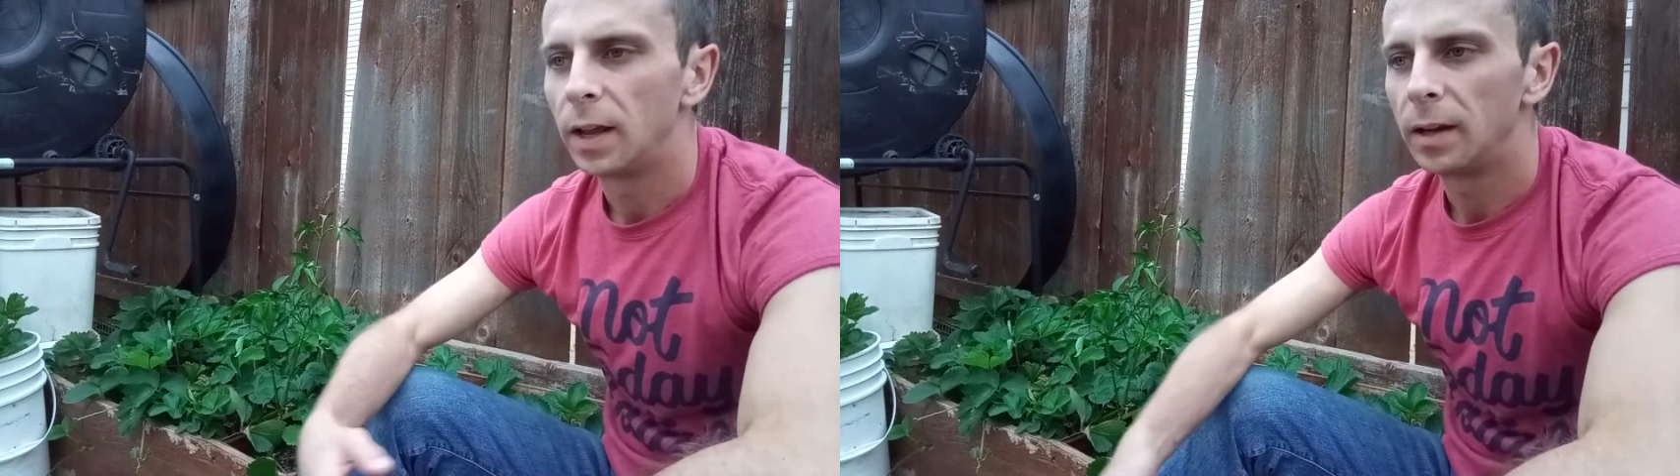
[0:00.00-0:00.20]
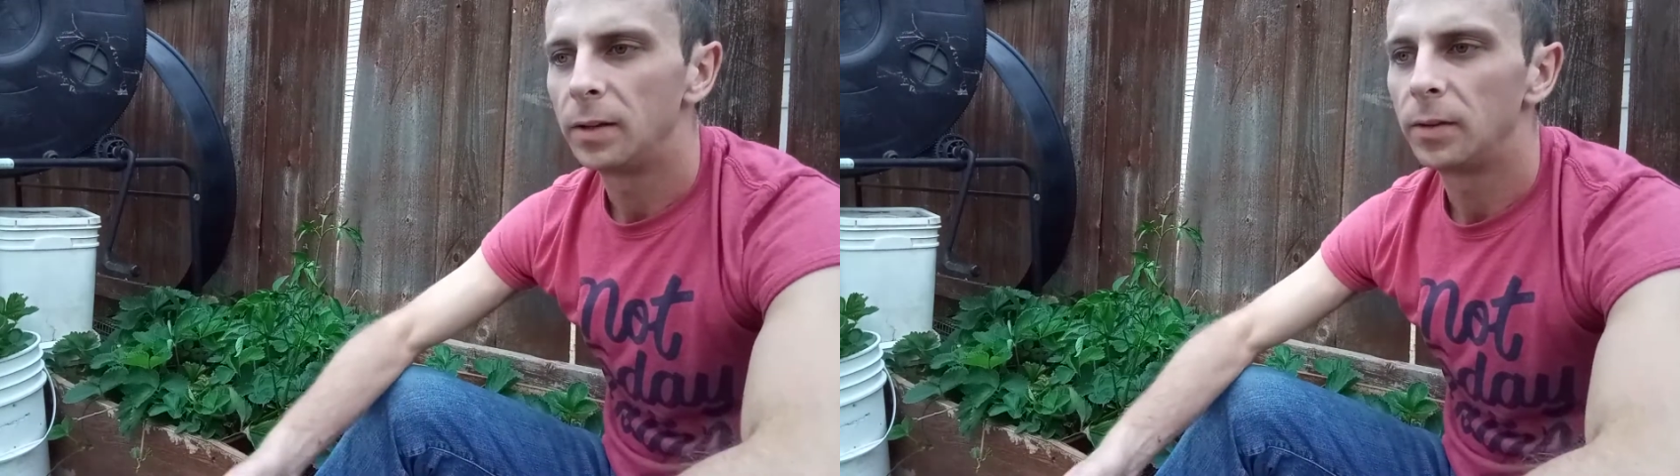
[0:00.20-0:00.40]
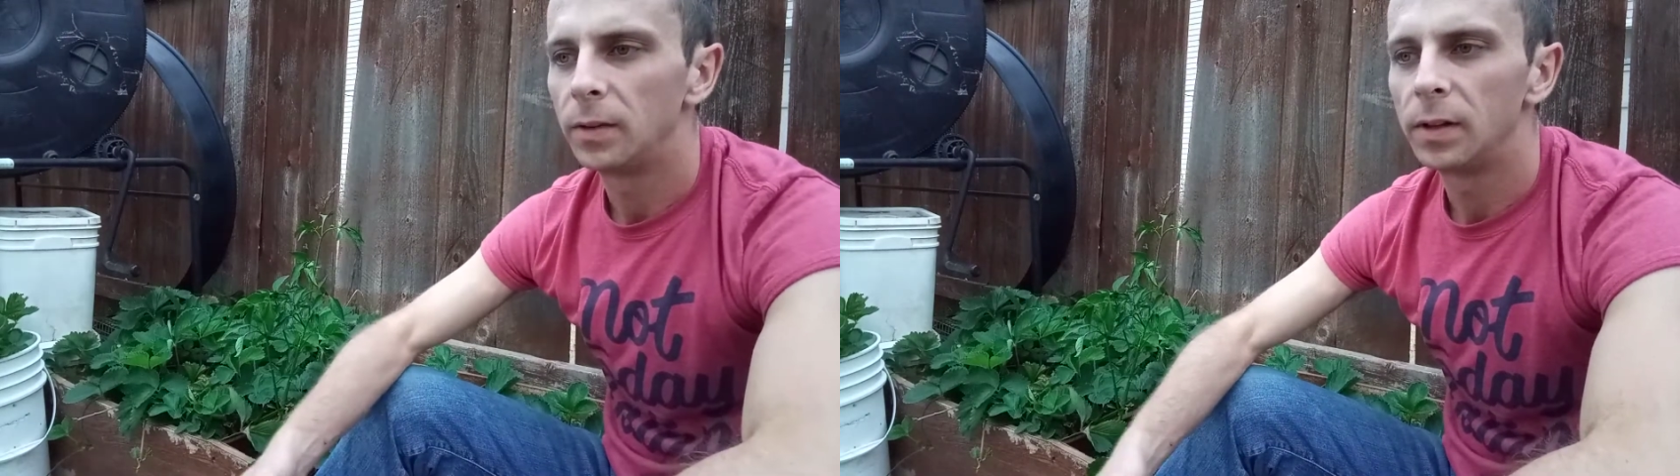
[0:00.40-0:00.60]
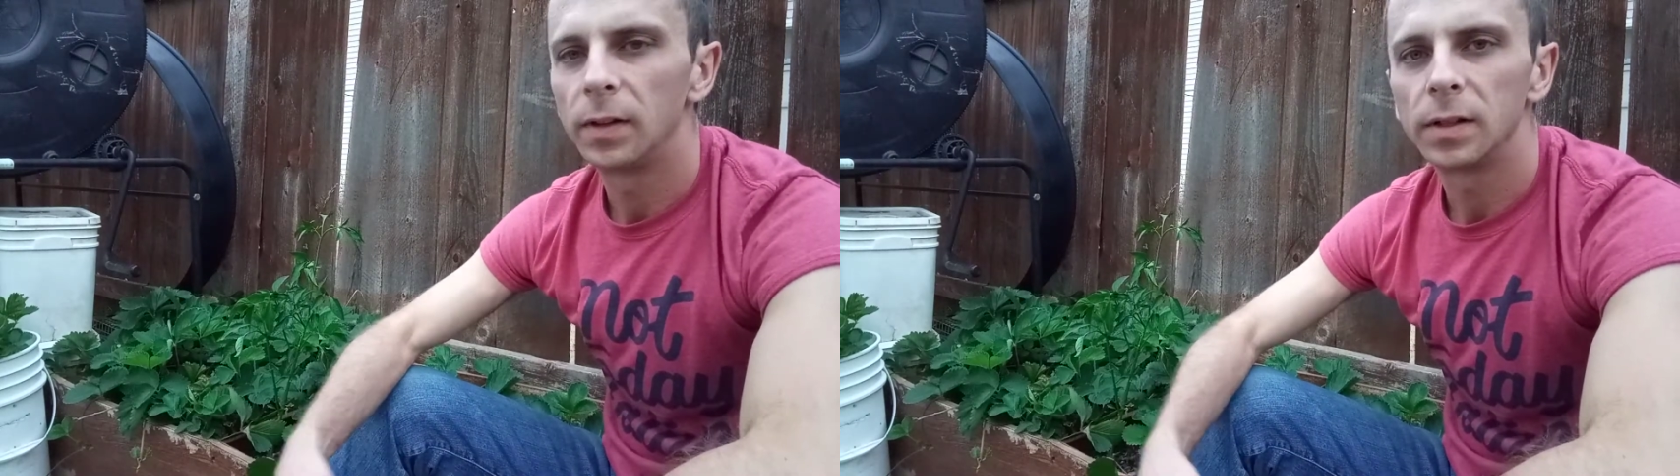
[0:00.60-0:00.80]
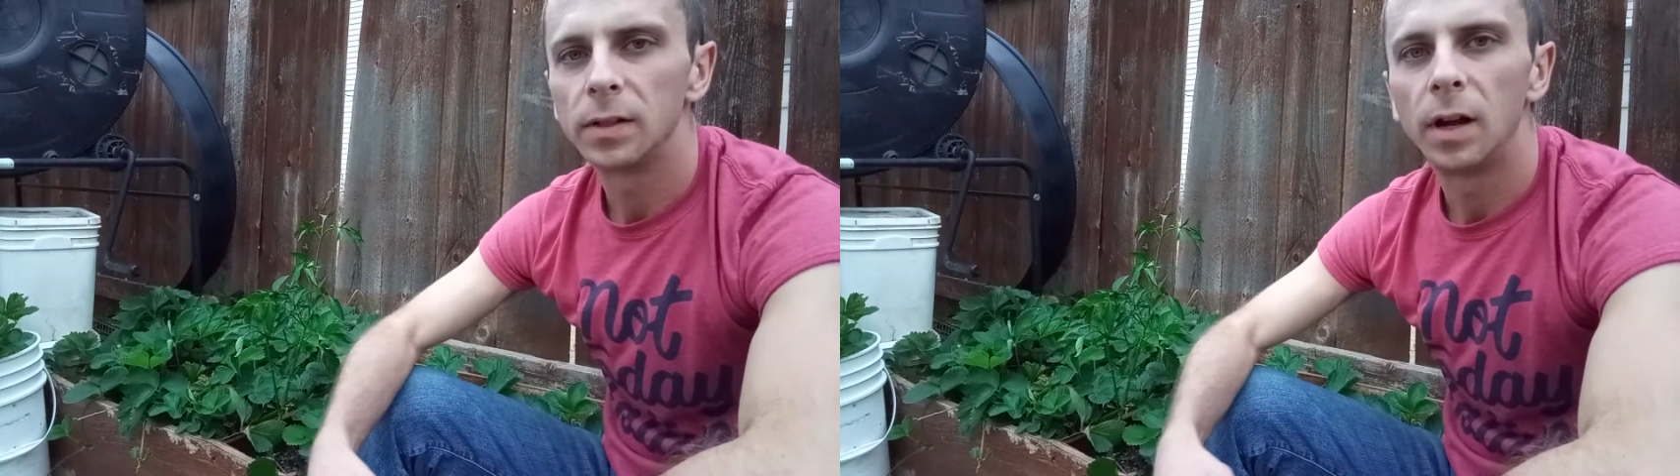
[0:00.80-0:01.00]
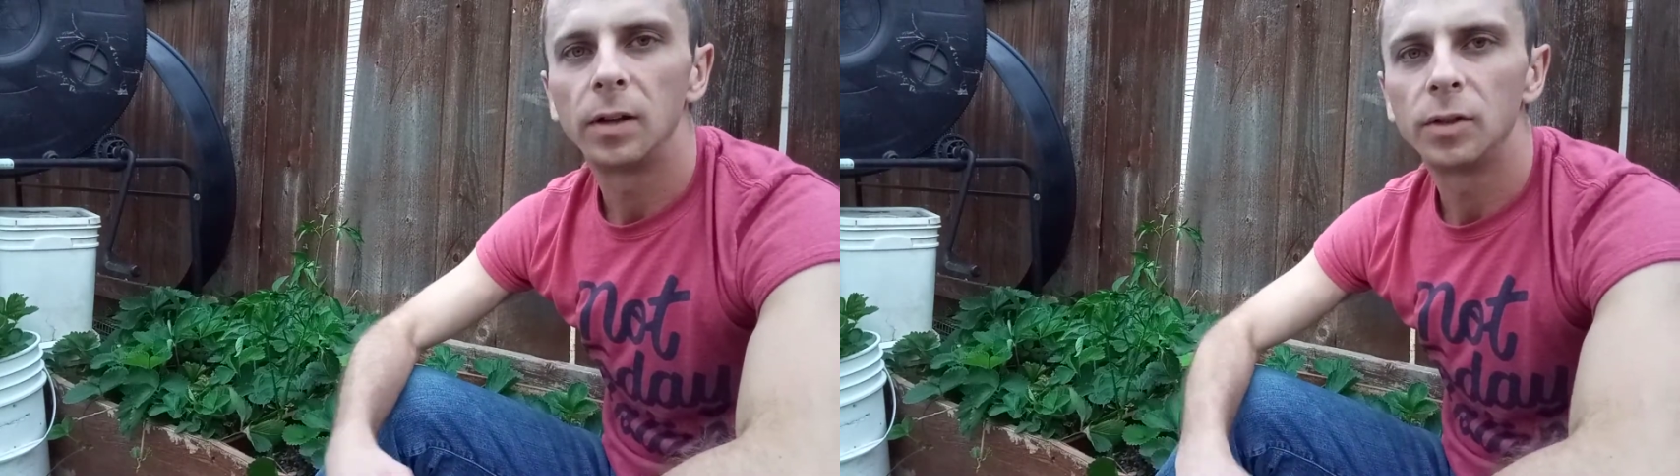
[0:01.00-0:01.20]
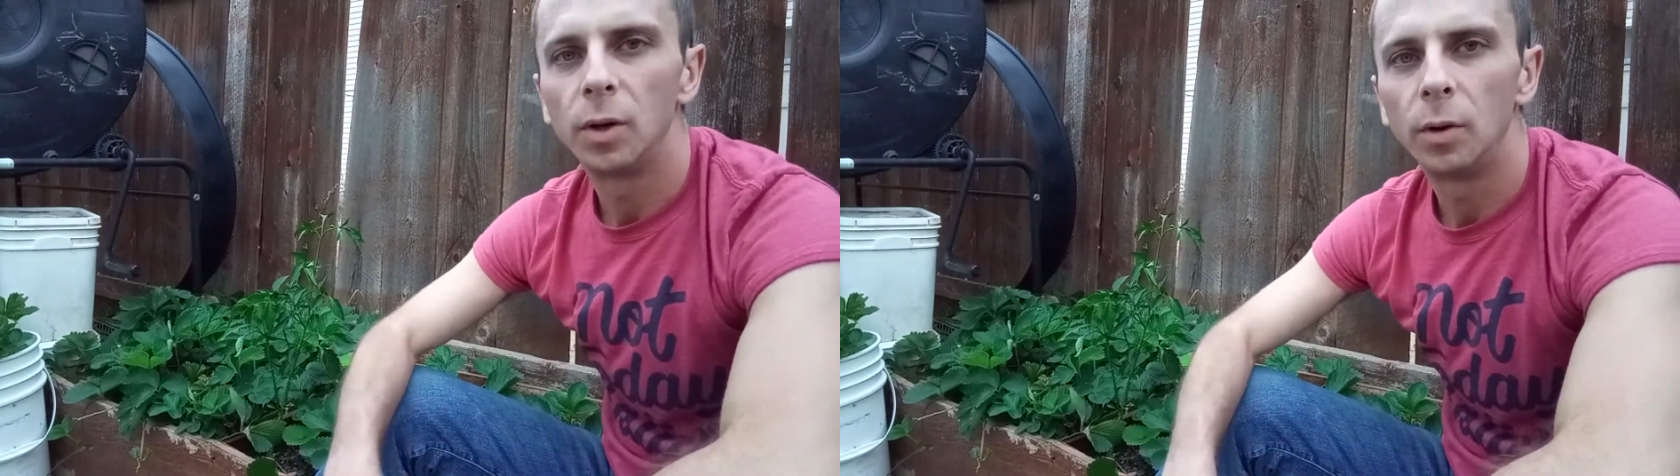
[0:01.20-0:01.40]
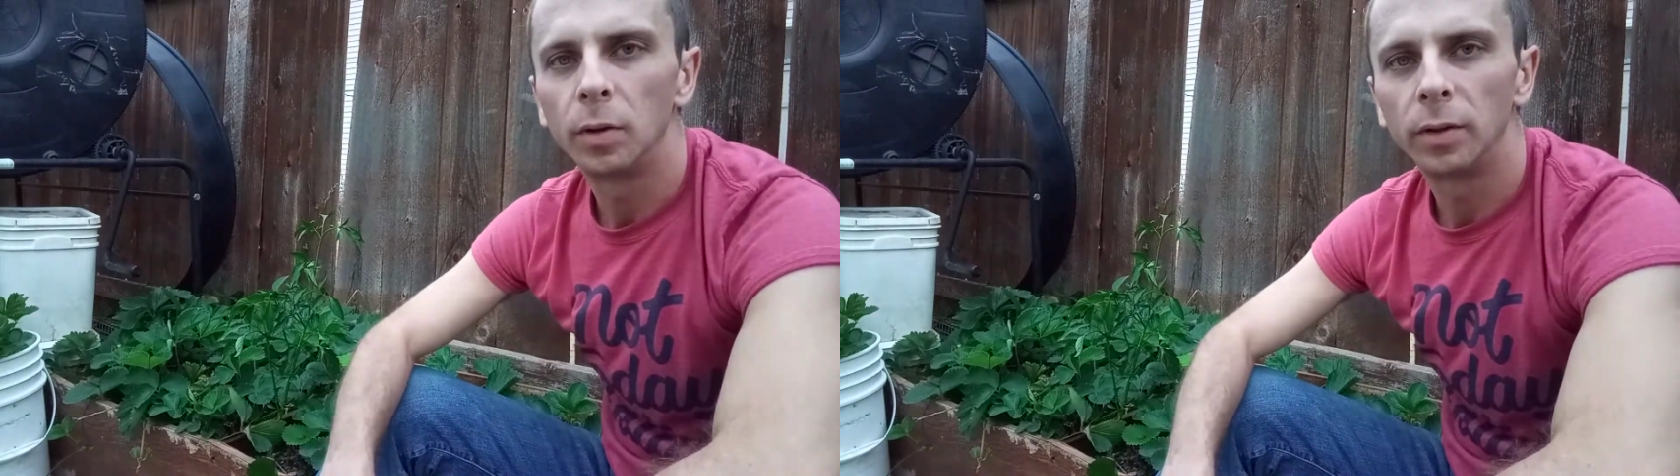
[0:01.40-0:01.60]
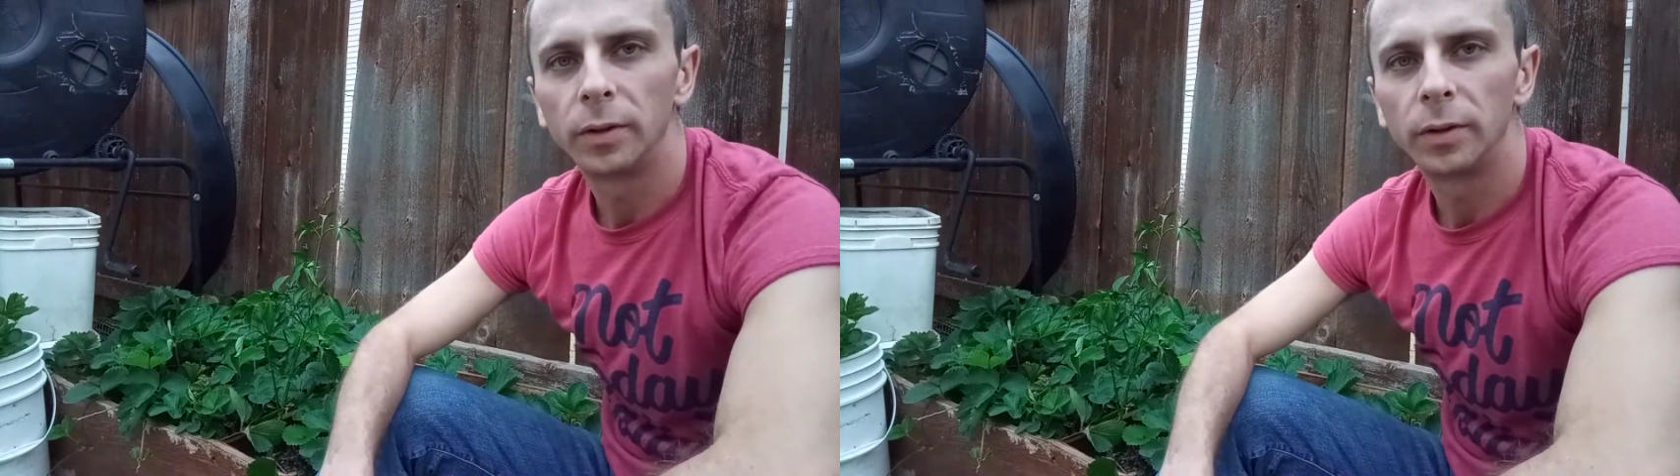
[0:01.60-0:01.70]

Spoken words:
anything that's not totally